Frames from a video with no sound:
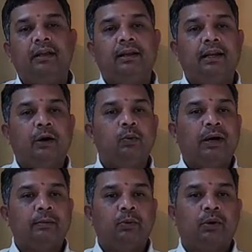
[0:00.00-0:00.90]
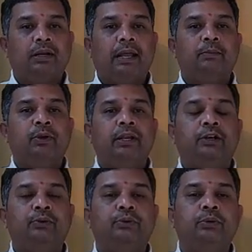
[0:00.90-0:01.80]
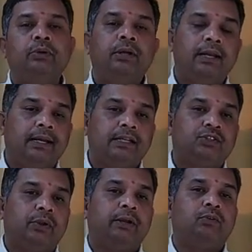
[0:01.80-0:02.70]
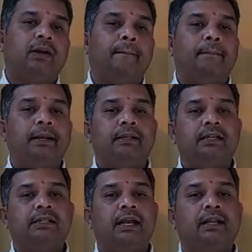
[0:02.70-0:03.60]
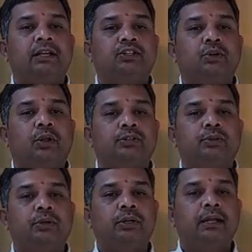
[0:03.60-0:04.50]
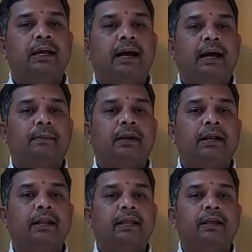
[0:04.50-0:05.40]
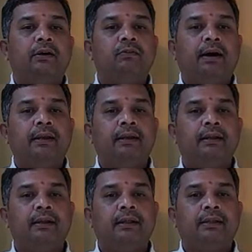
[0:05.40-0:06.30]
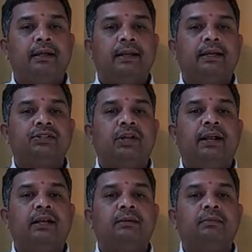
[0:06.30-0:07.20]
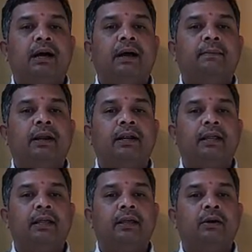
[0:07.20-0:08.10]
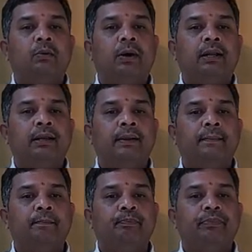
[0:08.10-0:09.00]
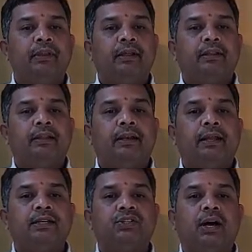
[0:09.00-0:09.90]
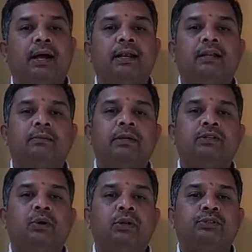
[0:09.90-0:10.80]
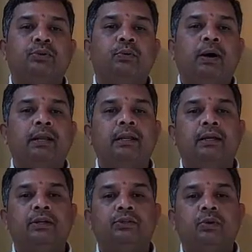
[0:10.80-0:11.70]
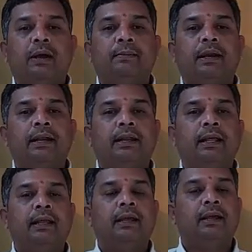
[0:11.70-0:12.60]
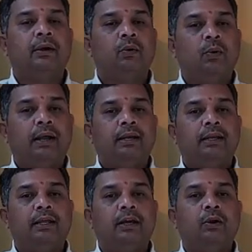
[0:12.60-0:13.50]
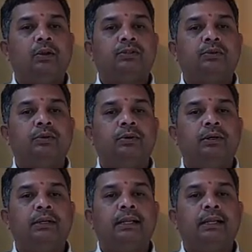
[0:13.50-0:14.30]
Now one more time we need to do. Let us try to complete this iteration also. I am writing here 1. The next item I am writing here 1. The next item is also 1. So I am writing 1 here also.